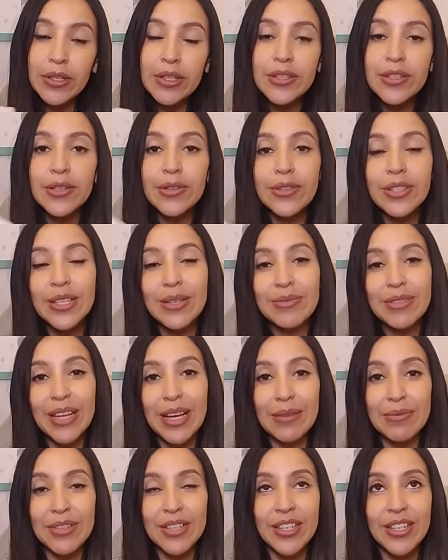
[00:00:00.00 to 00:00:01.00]
So
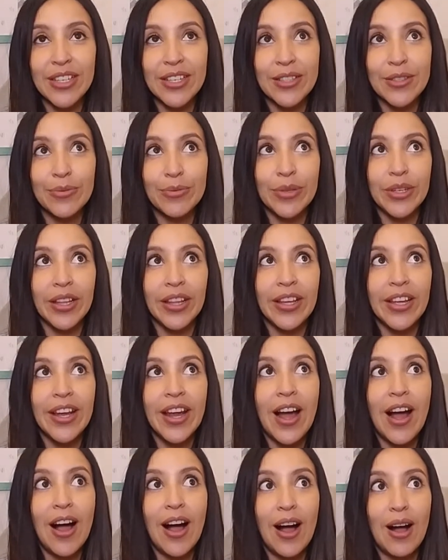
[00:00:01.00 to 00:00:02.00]
sometimes she gets really,
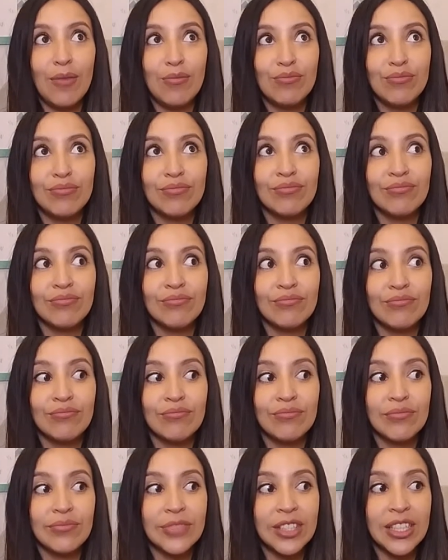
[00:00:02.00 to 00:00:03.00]

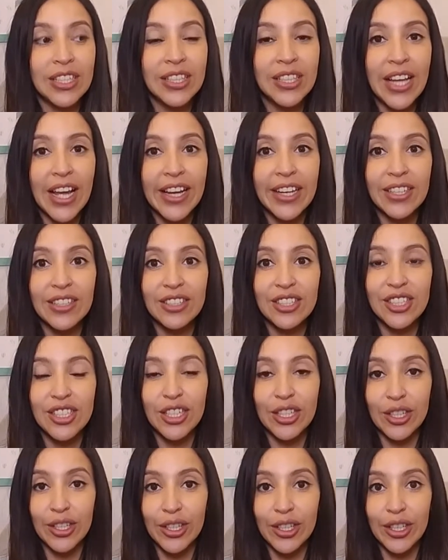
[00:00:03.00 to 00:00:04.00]
like she
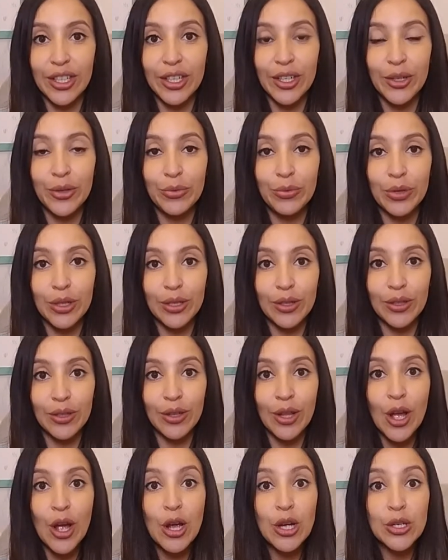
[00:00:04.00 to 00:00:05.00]
will
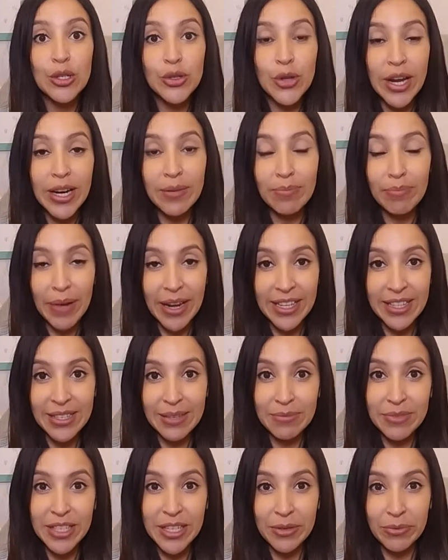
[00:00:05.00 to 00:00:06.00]
try to bite
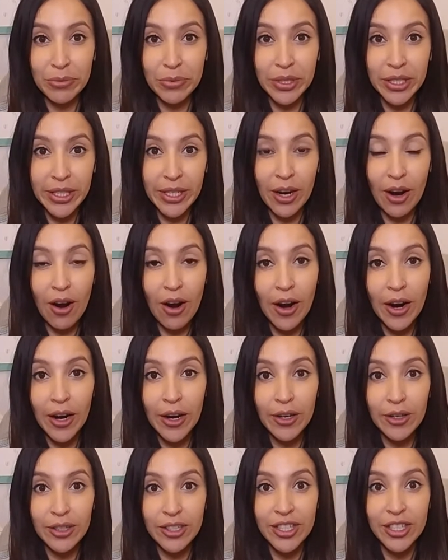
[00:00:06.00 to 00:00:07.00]
something really hard,
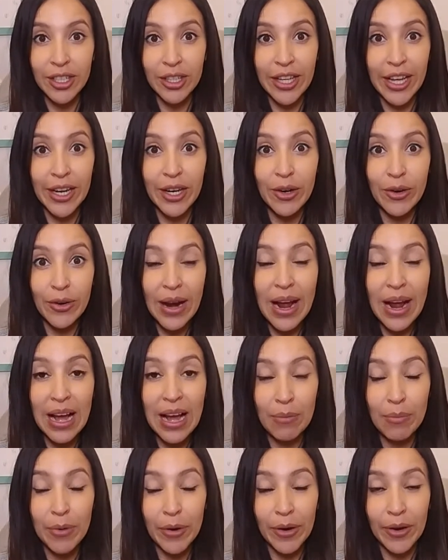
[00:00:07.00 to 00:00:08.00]
or she'll like grab